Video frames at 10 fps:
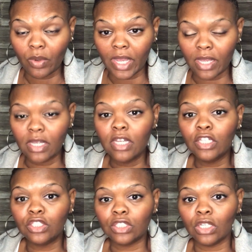Okay,
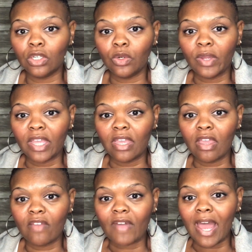so
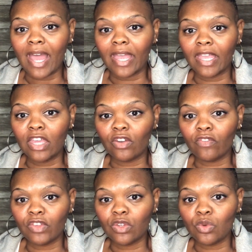if I
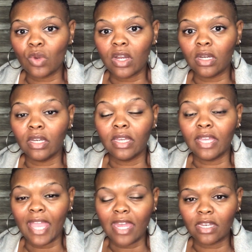interview a
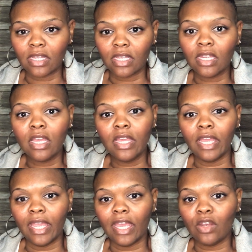candidate
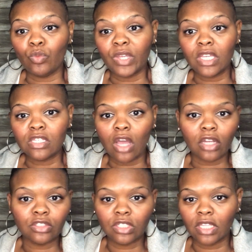and we
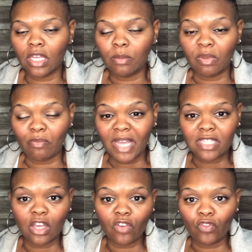talk to them, if
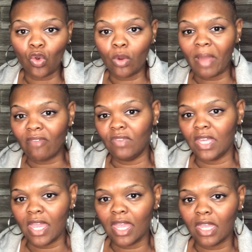myself or my
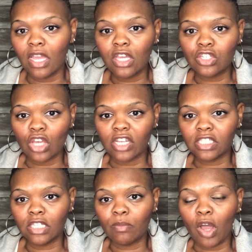VA
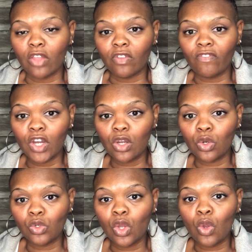talk to them on the
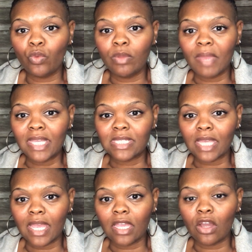phone, we may
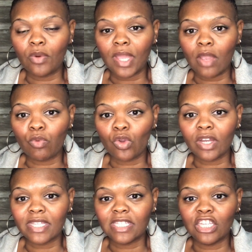say, okay, we're
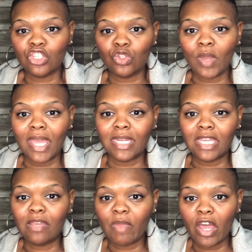going to send you an
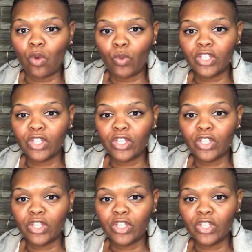email.